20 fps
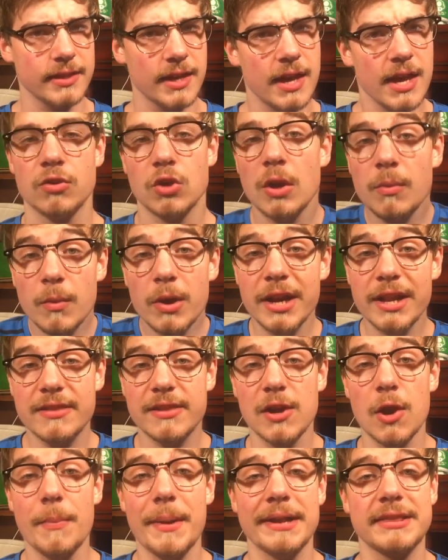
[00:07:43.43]
so I'm wanting
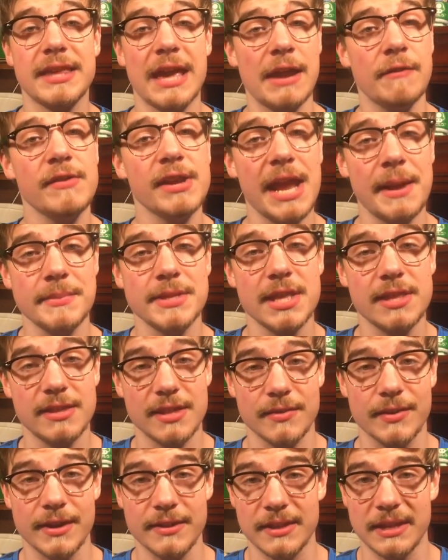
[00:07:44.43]
to go back to every game in the
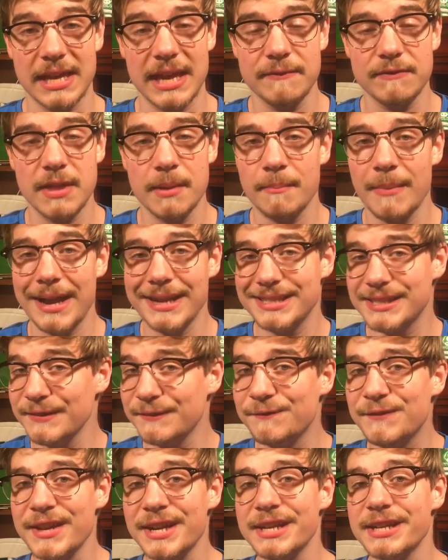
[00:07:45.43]
series and give them my
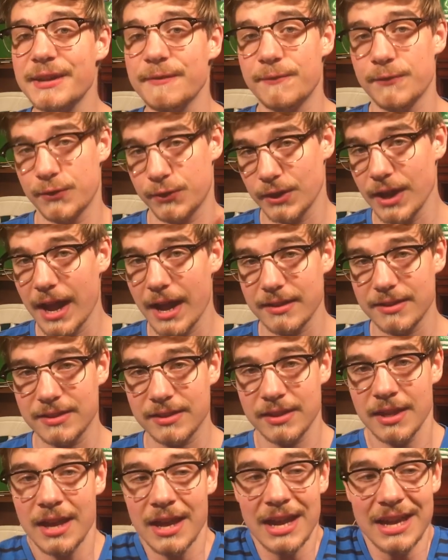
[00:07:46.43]
definitive
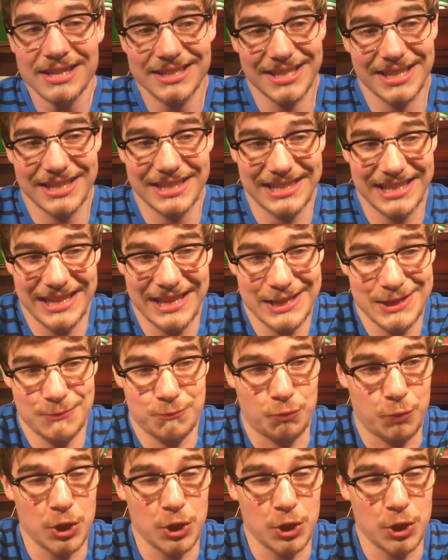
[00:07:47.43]
thoughts to see